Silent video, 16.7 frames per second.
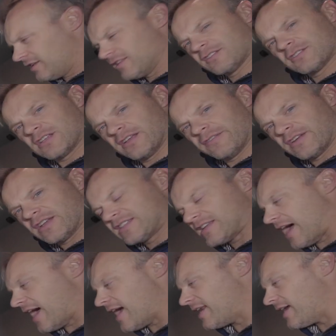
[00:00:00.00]
There's even a
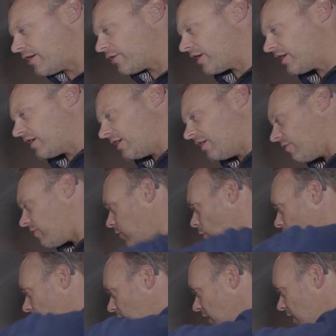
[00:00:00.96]
tie down in here
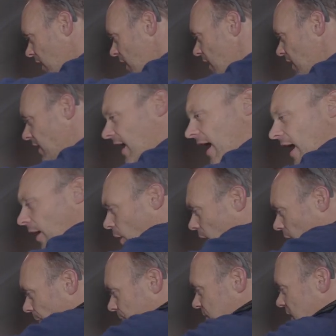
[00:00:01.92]
for it. Now, up